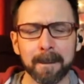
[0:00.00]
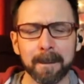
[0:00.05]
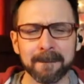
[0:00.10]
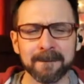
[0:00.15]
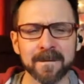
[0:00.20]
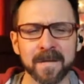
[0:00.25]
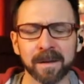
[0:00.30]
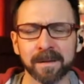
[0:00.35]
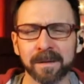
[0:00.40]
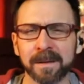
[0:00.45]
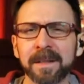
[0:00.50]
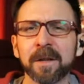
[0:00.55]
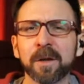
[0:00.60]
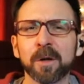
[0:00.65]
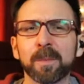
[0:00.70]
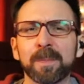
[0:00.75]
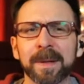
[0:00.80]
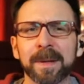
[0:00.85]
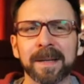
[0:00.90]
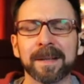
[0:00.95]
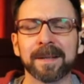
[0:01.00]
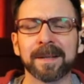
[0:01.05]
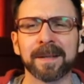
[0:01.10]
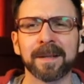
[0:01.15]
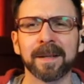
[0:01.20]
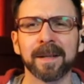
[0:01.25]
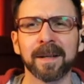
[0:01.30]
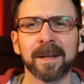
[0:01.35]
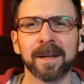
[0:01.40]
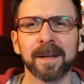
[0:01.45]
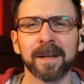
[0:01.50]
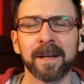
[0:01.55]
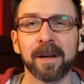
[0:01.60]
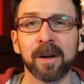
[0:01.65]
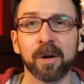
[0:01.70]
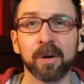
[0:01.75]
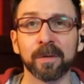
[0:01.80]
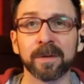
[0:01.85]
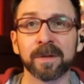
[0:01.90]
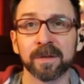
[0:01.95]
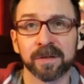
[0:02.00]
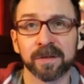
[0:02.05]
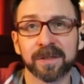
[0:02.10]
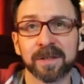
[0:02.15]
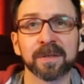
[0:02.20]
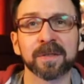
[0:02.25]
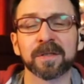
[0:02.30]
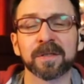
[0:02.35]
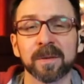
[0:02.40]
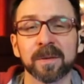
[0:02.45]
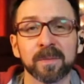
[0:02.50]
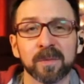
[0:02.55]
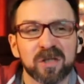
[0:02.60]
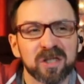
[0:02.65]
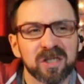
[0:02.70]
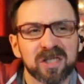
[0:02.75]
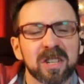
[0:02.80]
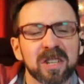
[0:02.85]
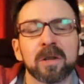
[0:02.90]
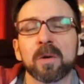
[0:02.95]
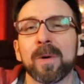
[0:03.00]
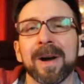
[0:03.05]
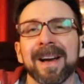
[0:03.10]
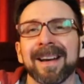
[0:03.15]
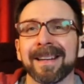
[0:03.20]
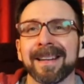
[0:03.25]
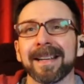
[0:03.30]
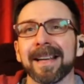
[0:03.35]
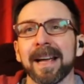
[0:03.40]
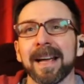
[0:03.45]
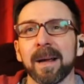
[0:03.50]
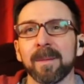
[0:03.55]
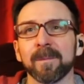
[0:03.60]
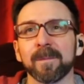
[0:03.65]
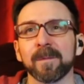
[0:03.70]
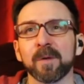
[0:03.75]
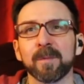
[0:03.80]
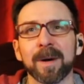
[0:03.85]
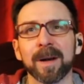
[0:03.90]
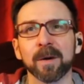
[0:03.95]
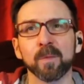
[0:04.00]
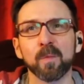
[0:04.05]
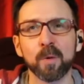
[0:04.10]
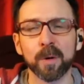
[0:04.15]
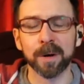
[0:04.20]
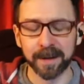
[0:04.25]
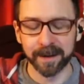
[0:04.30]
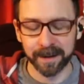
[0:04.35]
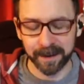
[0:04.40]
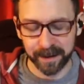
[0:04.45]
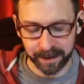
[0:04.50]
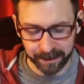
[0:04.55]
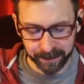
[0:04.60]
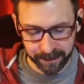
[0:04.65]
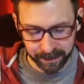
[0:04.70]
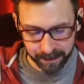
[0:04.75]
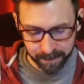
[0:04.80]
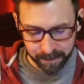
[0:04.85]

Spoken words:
a little bit, there's still a waiting game, no matter what it is.